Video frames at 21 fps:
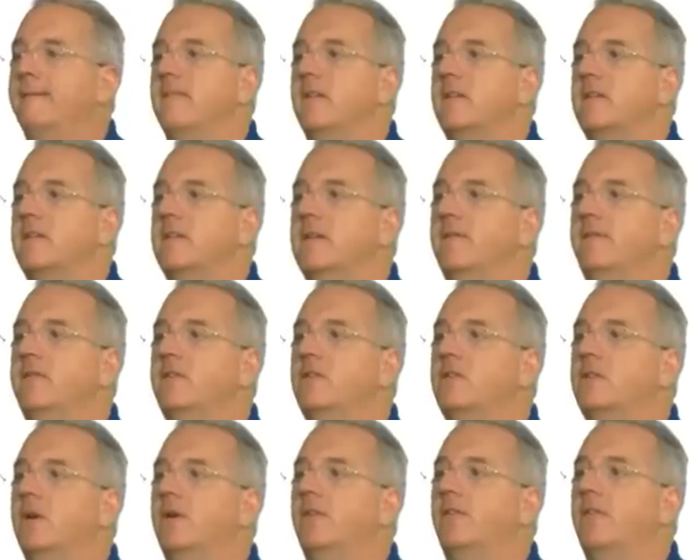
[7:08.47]
Let's see if it
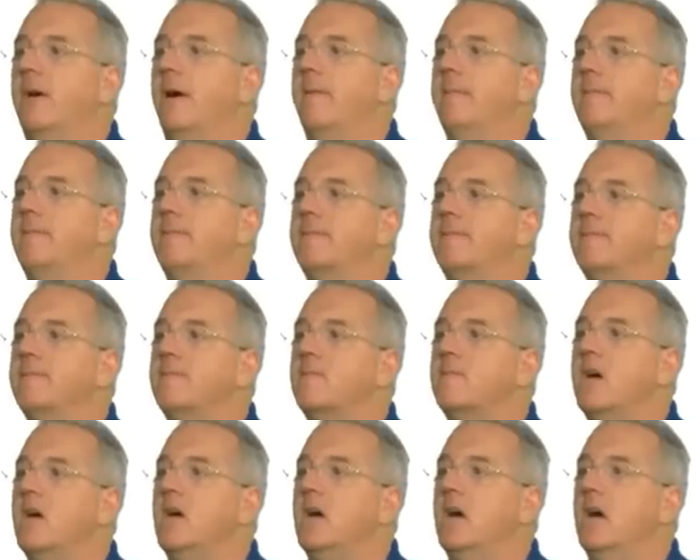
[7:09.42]
shows up.
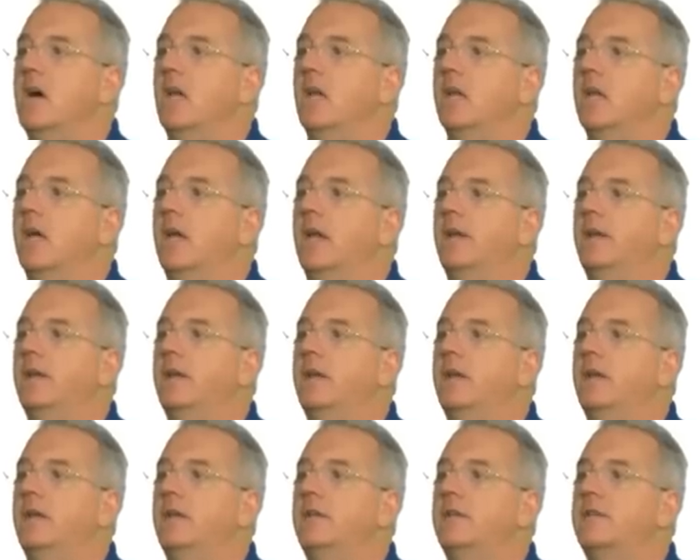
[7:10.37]

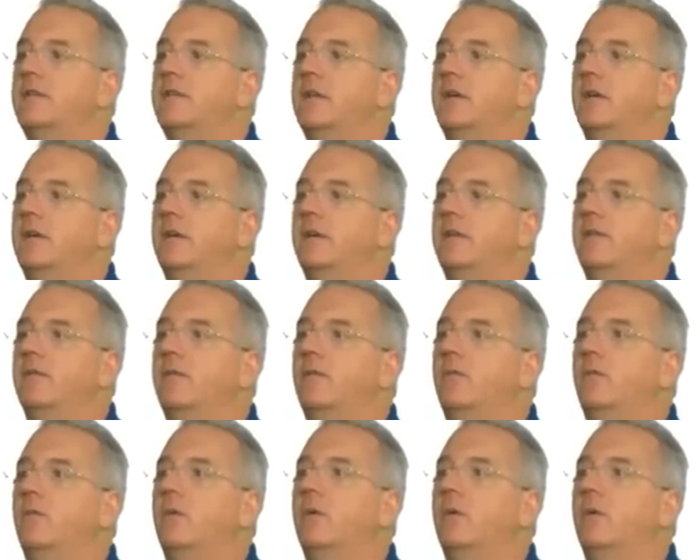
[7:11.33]
London serve.